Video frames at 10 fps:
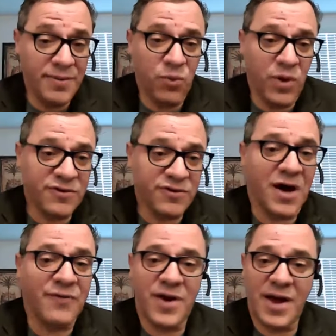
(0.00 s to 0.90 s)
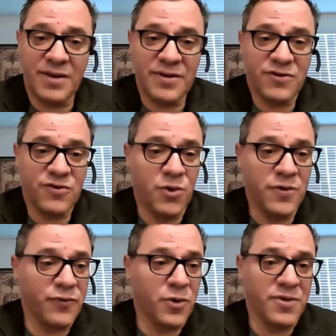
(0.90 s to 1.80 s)
that wants to offer
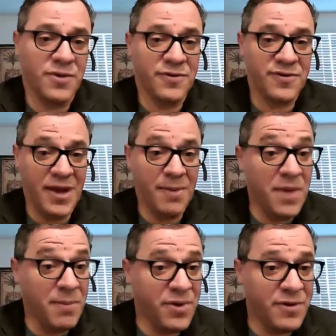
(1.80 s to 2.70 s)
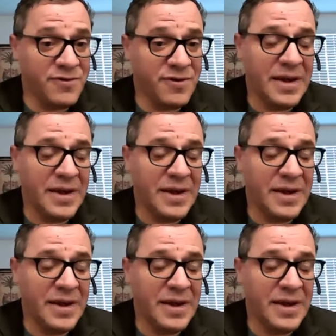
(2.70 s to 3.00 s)
AditxtScore for their team members